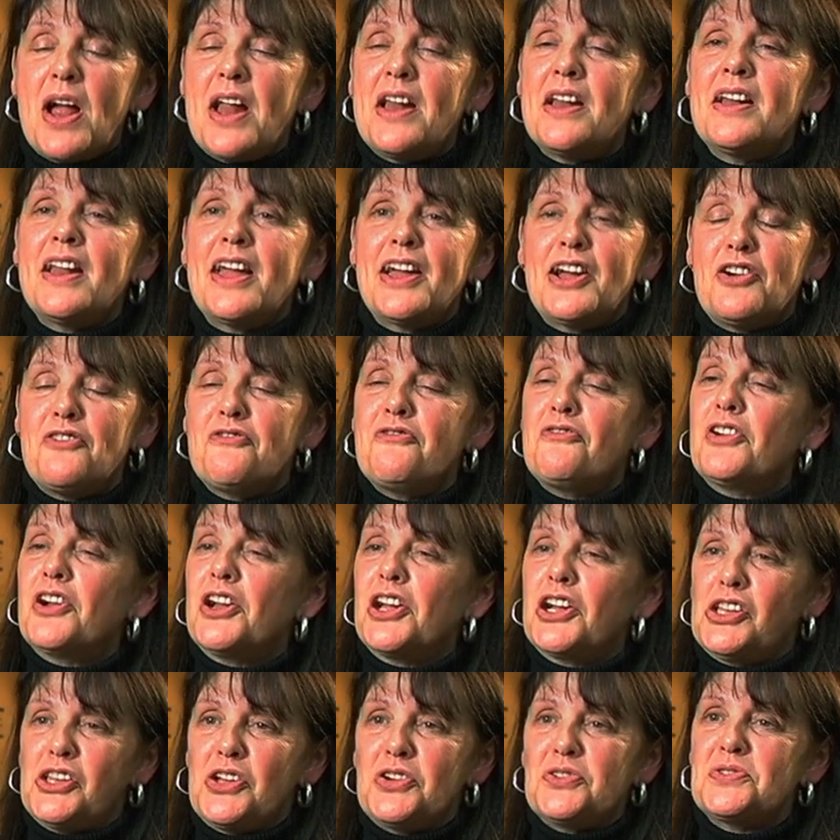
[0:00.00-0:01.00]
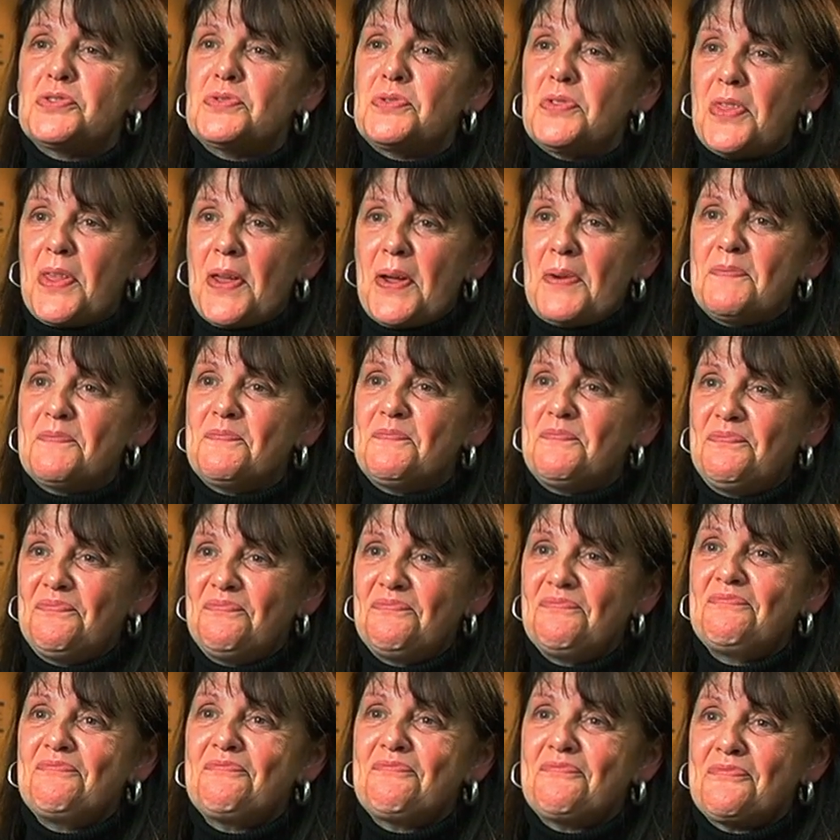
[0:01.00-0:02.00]
and I got very close with them.
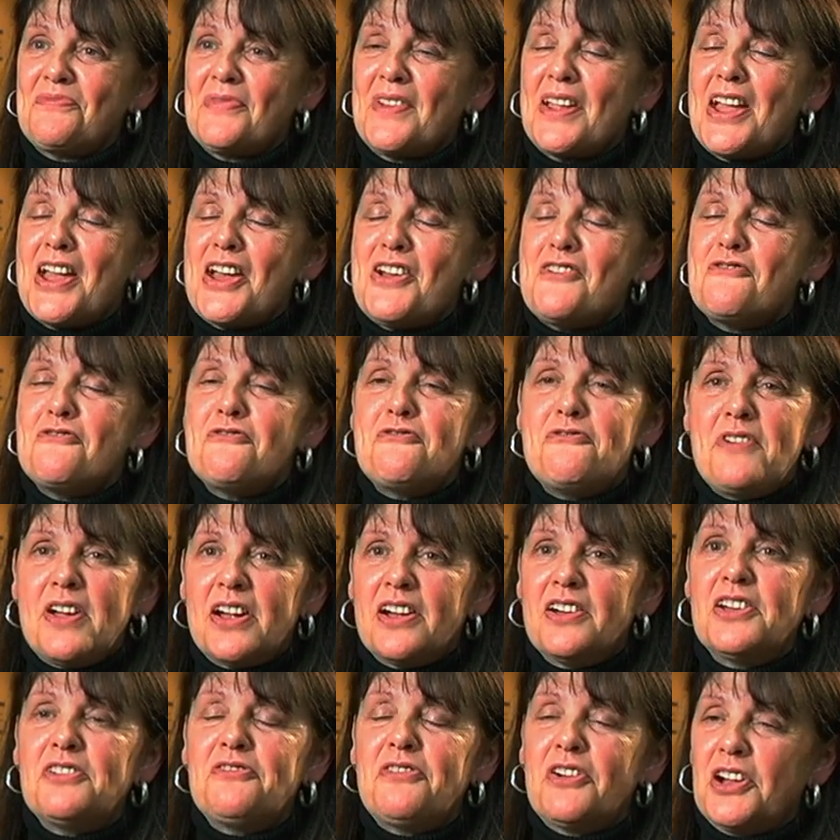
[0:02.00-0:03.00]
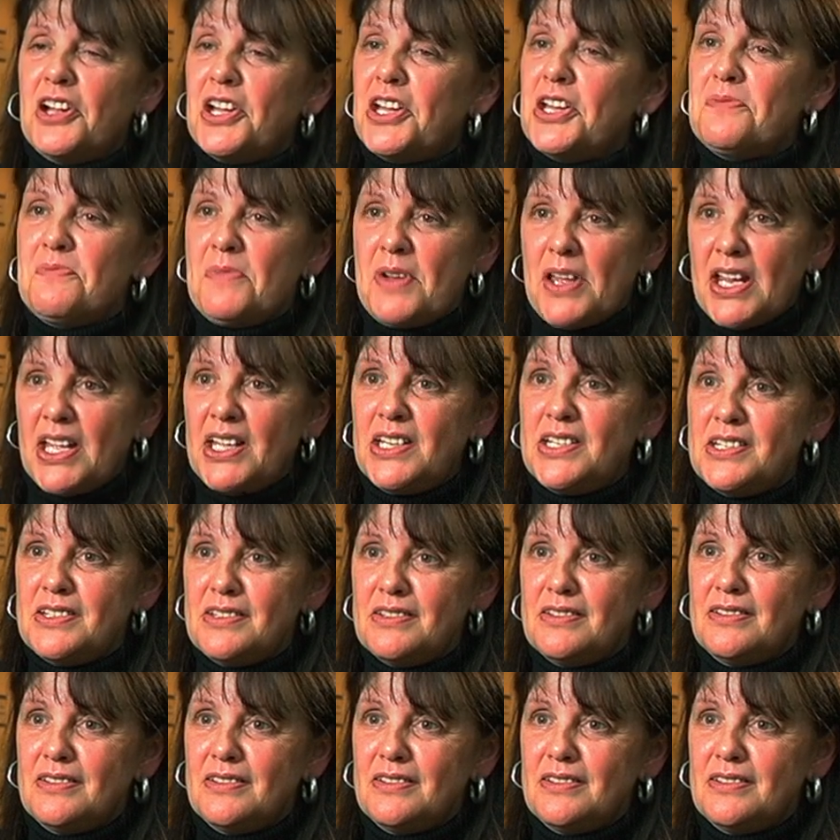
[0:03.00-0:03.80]
Very, very committed.